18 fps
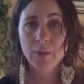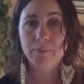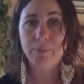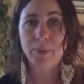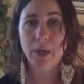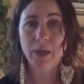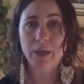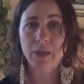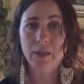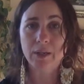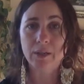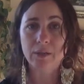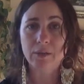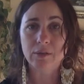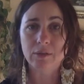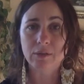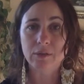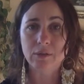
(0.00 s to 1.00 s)

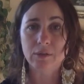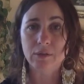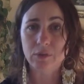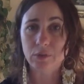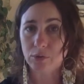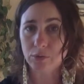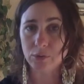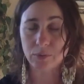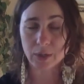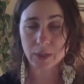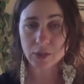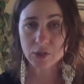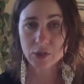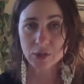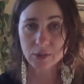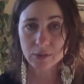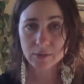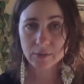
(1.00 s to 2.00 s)
by your true
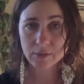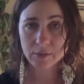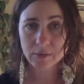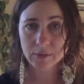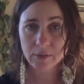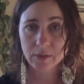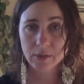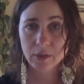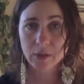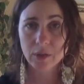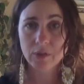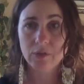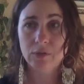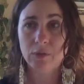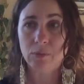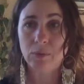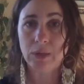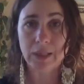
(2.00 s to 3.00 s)
nature,
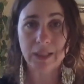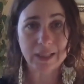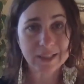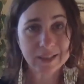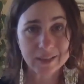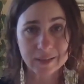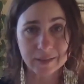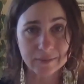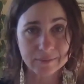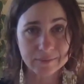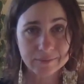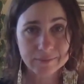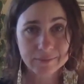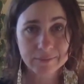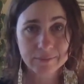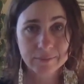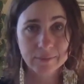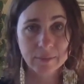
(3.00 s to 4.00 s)
to listen,
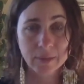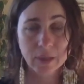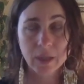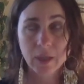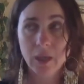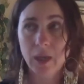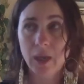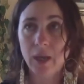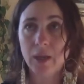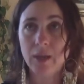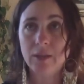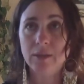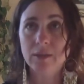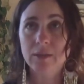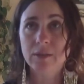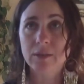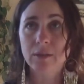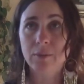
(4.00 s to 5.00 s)

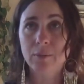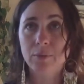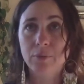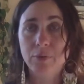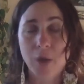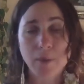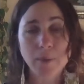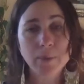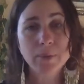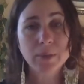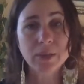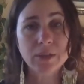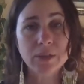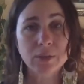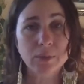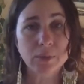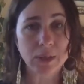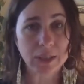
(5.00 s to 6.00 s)
and probably
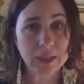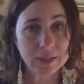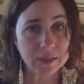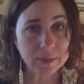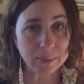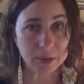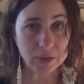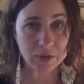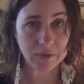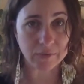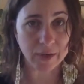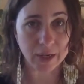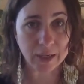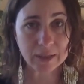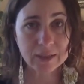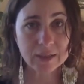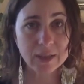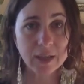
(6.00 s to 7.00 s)
to release a bunch of
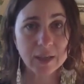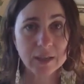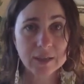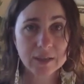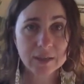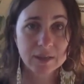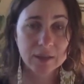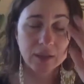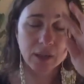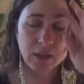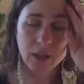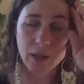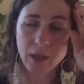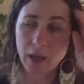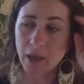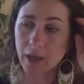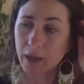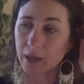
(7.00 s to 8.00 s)
excess
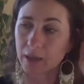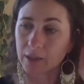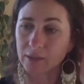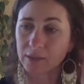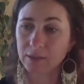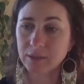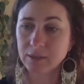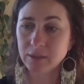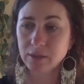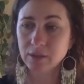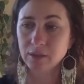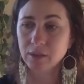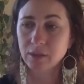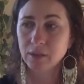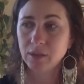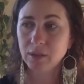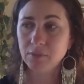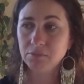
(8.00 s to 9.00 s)
and
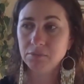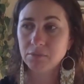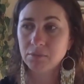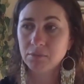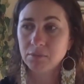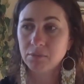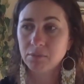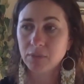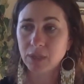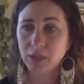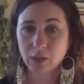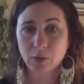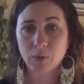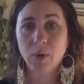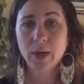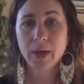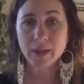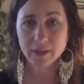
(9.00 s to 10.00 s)
get
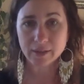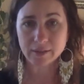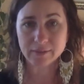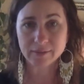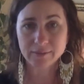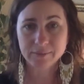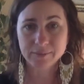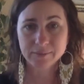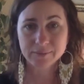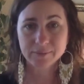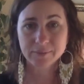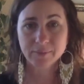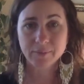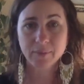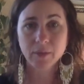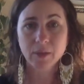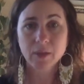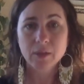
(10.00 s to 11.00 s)
quiet.
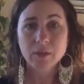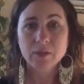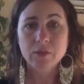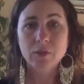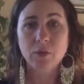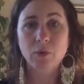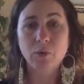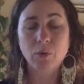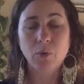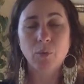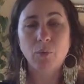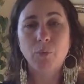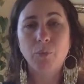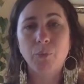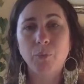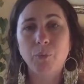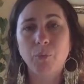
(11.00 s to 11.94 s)
So